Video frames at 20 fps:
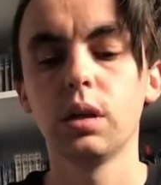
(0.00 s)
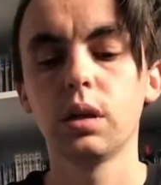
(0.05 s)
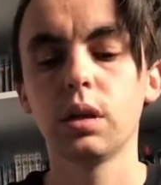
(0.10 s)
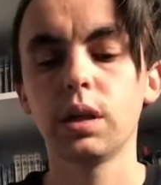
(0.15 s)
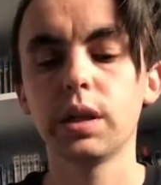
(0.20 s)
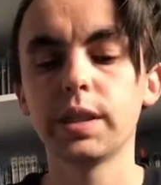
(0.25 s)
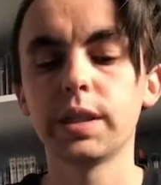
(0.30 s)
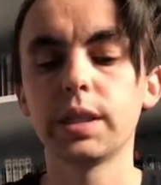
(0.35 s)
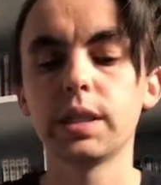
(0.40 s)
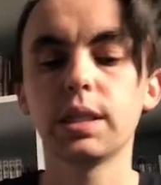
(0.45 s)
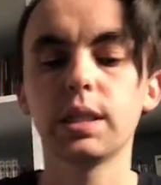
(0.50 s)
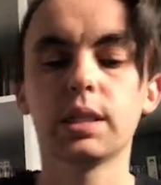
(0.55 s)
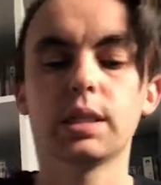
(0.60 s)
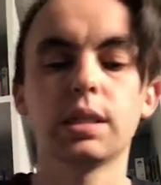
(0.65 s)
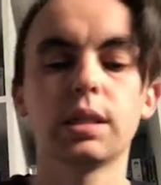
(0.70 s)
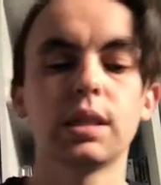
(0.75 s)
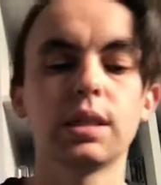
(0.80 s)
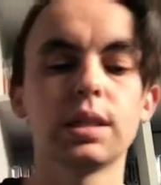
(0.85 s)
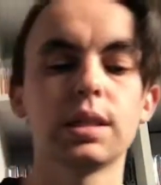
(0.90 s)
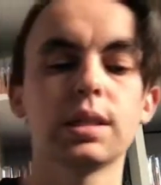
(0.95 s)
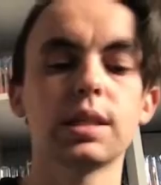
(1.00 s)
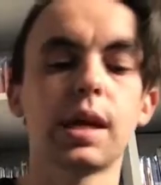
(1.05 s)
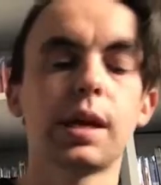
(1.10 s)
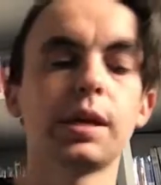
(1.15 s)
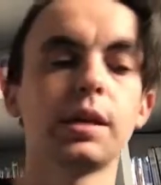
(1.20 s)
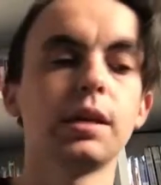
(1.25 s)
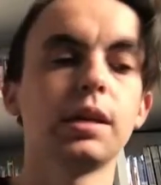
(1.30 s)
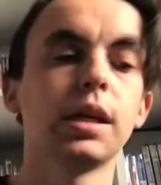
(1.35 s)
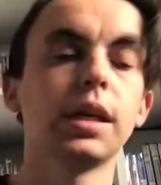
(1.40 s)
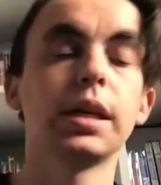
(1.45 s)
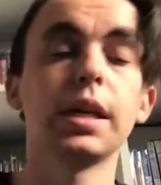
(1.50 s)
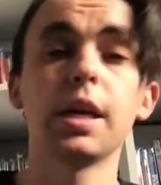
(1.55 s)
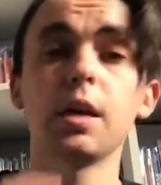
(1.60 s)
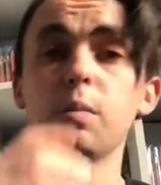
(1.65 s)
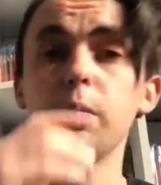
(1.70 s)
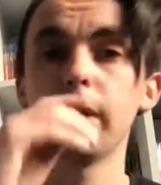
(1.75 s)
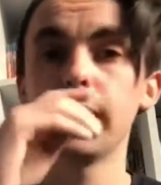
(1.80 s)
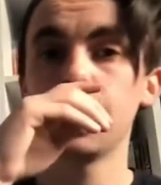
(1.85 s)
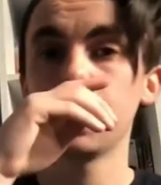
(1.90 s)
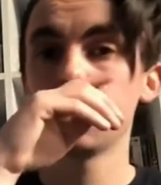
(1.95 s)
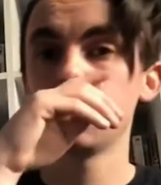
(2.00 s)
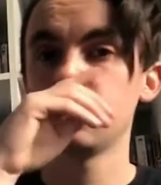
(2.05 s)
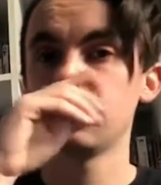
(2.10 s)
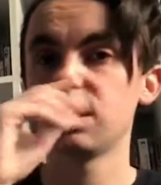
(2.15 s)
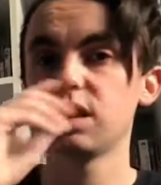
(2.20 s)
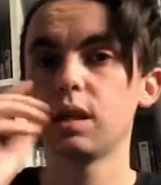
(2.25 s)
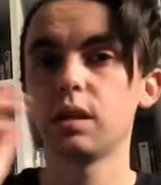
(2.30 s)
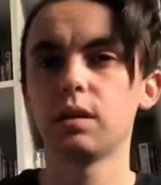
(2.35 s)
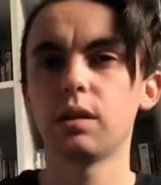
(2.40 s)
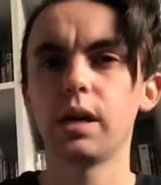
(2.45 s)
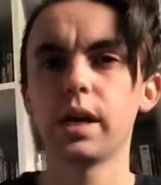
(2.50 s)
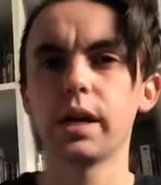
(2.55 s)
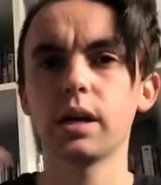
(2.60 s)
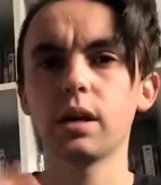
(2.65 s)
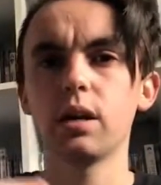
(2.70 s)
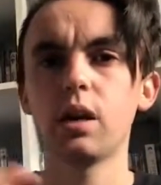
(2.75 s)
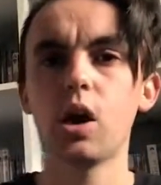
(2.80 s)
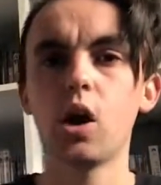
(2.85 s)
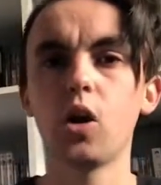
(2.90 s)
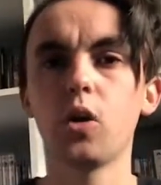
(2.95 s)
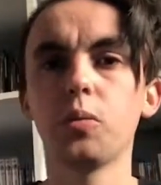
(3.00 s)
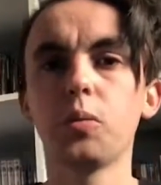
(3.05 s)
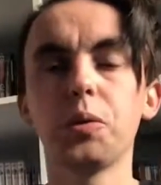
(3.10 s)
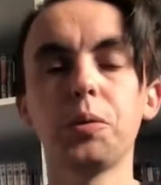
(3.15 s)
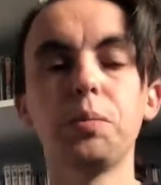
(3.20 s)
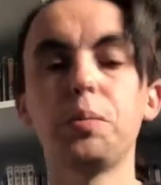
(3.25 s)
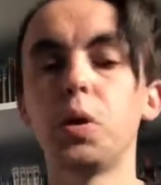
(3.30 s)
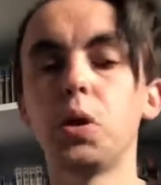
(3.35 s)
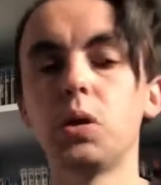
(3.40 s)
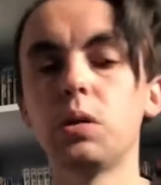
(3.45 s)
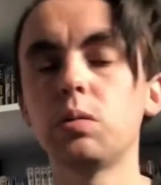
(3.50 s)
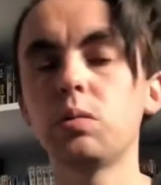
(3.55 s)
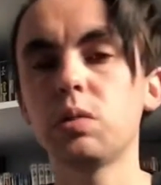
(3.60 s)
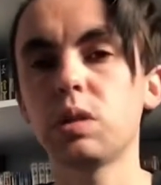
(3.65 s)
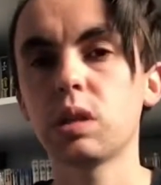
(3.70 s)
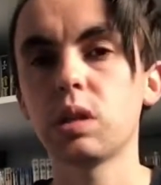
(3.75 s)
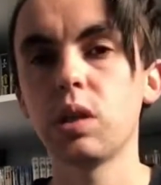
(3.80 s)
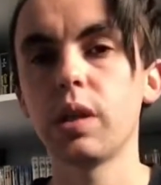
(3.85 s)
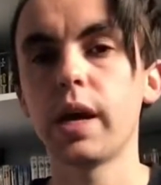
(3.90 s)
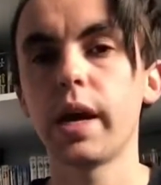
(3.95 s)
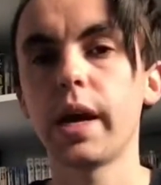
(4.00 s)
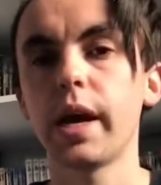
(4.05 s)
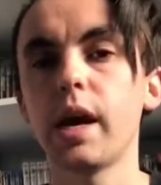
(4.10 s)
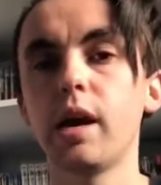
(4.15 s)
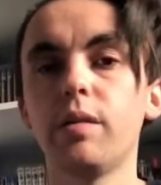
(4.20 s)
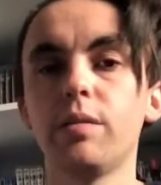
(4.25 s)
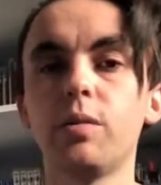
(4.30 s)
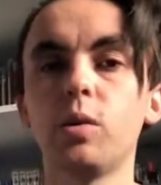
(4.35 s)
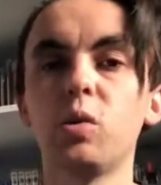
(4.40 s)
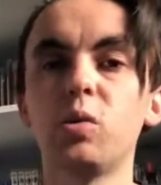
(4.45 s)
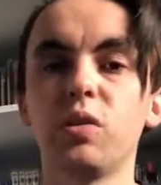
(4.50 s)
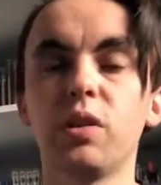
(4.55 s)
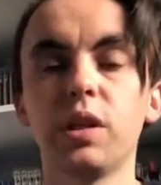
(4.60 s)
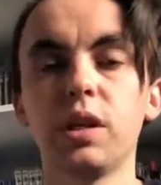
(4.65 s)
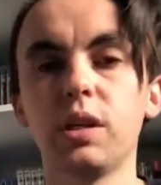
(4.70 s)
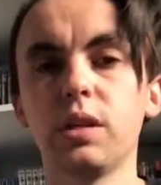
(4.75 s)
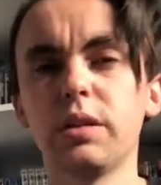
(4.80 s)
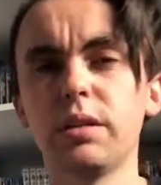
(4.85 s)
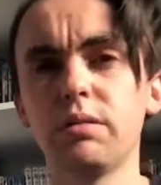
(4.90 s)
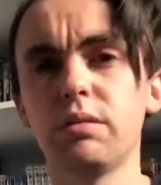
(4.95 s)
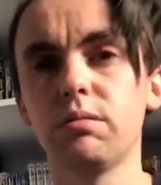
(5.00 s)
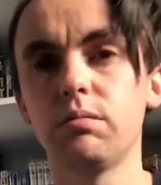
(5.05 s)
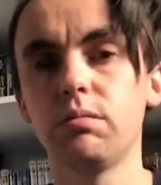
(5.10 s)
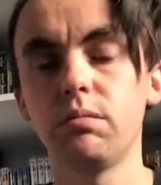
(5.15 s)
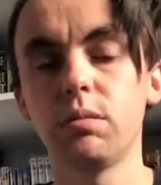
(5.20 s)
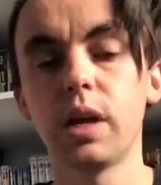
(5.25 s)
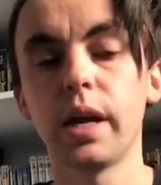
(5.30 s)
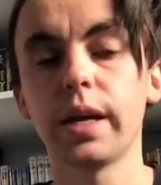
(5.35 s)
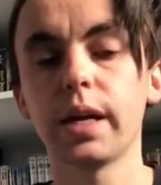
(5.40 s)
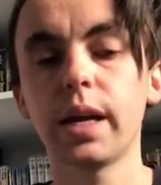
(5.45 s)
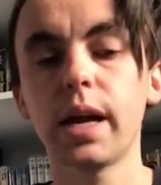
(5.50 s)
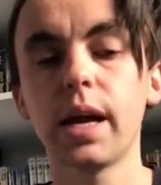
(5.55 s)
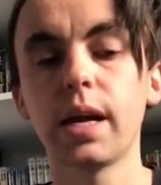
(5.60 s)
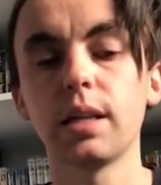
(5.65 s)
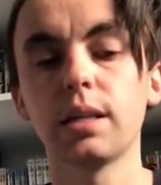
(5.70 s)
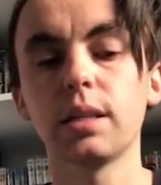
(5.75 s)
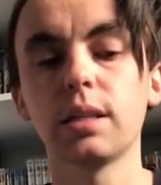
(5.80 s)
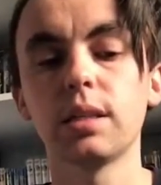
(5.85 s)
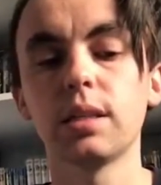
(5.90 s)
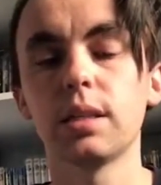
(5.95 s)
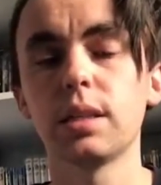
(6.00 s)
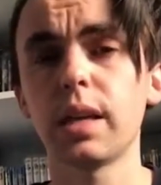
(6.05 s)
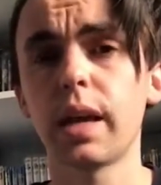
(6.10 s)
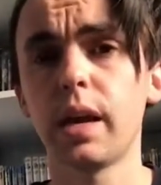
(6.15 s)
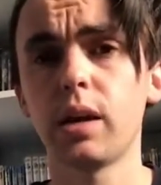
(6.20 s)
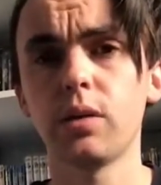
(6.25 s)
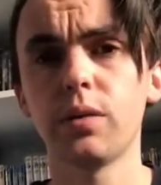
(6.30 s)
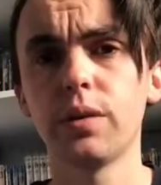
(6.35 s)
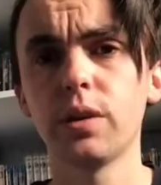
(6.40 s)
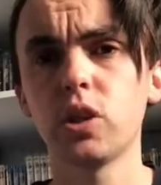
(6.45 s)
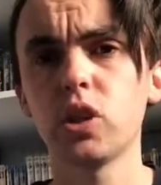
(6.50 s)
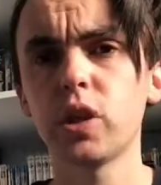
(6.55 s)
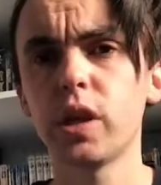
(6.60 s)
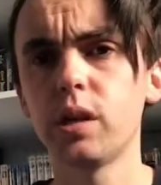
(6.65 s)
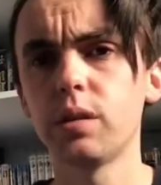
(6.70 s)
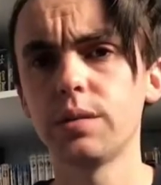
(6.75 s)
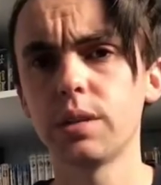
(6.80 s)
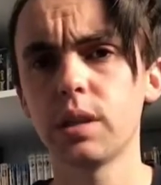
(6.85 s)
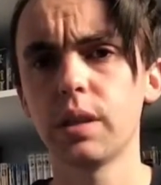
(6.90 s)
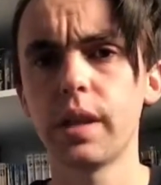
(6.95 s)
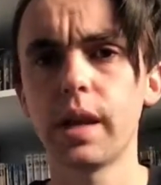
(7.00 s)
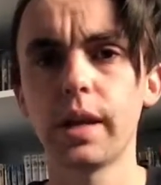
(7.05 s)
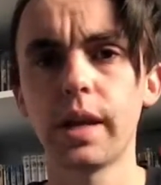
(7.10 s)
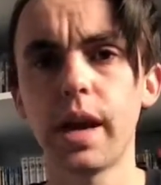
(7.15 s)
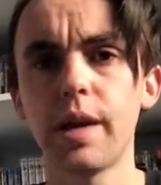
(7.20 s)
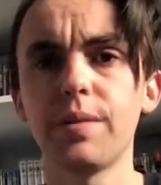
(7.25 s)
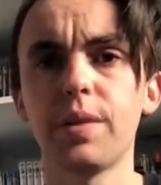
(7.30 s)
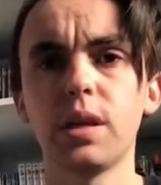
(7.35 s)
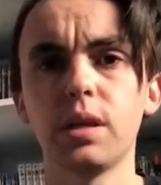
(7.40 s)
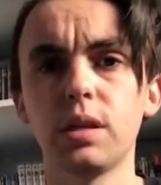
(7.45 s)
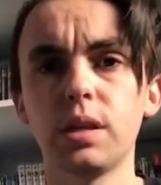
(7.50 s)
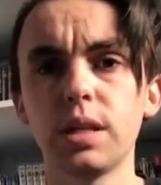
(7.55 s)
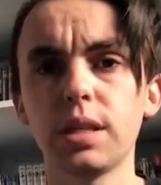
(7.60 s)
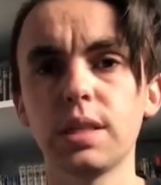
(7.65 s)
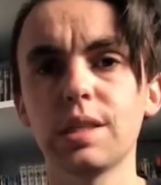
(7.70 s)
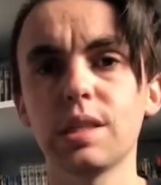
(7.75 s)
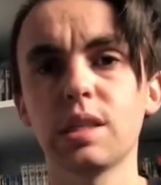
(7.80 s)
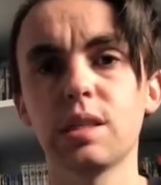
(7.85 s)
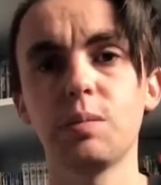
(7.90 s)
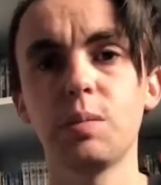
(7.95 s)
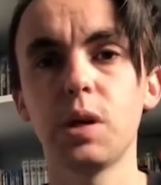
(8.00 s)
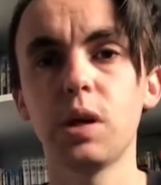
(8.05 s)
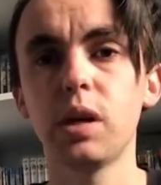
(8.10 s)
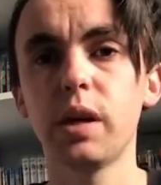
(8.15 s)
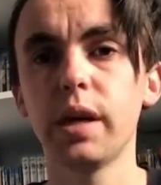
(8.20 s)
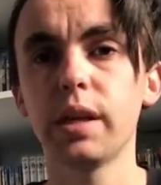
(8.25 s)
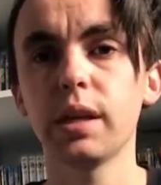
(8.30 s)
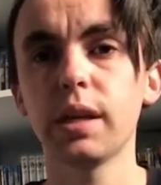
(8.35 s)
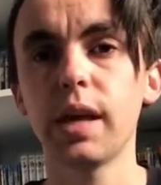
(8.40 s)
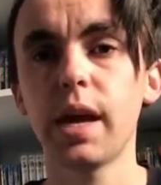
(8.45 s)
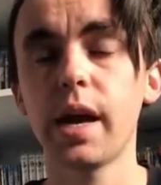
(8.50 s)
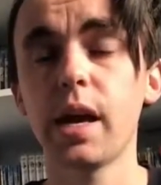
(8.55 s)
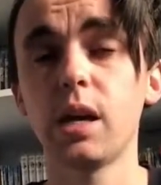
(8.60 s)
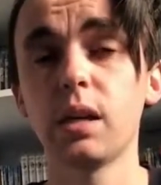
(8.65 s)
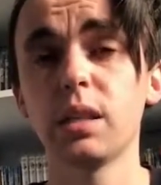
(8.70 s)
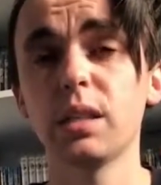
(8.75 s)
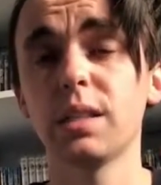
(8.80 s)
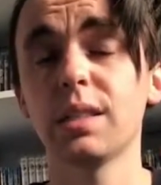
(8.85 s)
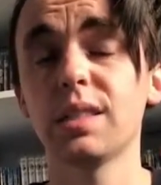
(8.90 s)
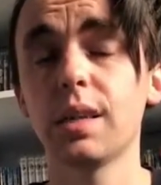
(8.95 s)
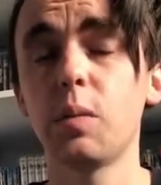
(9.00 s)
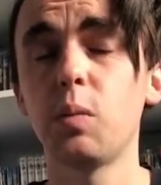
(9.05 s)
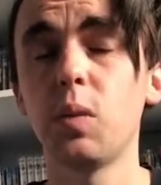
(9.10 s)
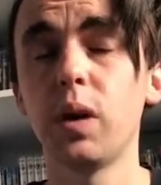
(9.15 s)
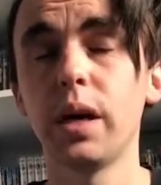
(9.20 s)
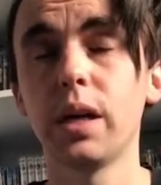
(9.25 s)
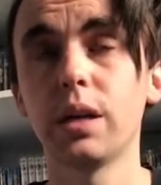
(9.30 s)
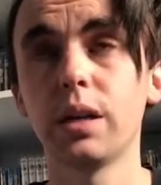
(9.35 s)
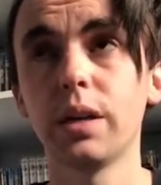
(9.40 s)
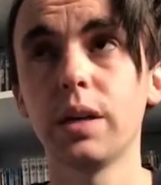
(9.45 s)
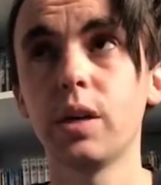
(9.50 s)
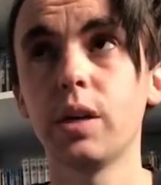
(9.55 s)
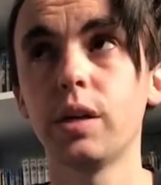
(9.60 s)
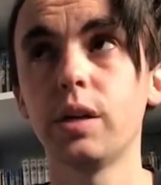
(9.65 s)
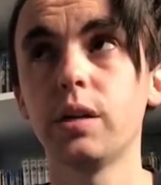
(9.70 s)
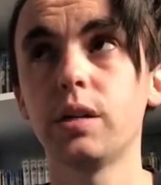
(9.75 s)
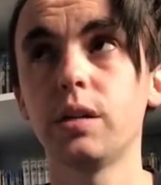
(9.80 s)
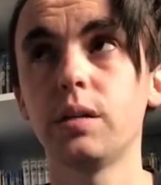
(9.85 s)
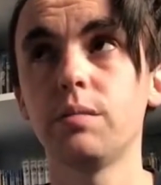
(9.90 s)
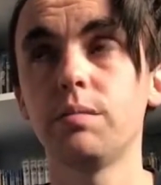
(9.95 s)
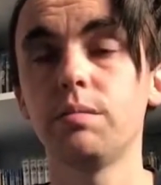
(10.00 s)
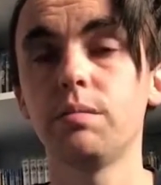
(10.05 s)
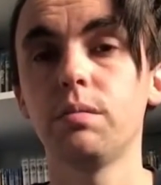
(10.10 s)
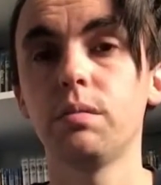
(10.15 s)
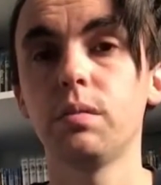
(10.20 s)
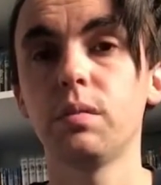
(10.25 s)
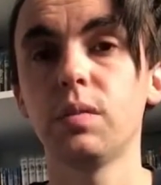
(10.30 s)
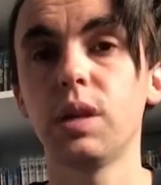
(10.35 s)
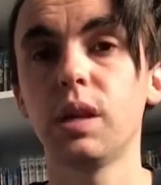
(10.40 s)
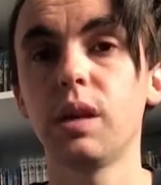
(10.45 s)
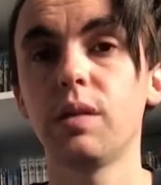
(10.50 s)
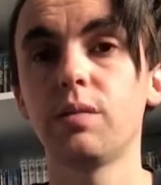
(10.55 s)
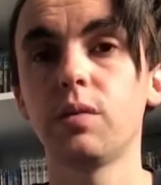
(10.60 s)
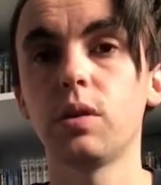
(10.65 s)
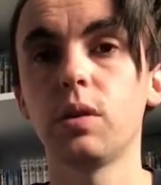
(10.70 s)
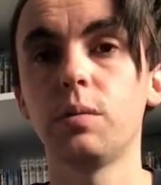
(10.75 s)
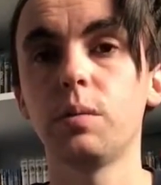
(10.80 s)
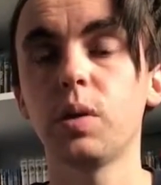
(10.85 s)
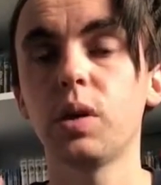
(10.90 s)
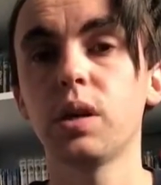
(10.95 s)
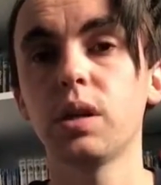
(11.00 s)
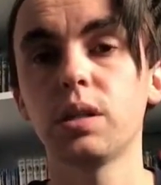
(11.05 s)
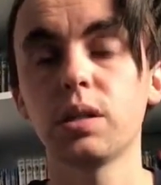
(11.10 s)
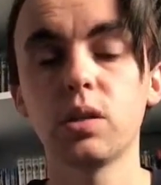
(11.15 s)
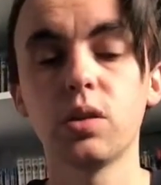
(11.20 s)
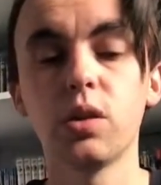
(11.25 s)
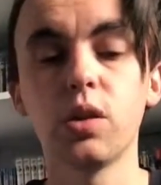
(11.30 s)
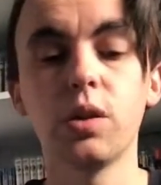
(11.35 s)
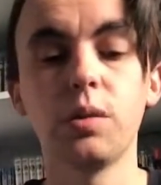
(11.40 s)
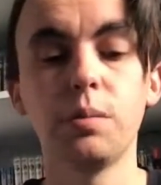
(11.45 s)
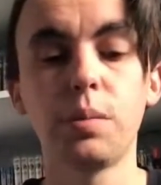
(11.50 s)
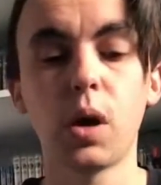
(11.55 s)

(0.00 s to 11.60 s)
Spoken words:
because the Sanity near me is in like an open mall, so they have all the like cases out on the shelves and then have the discs behind the counter. Someone had given a person who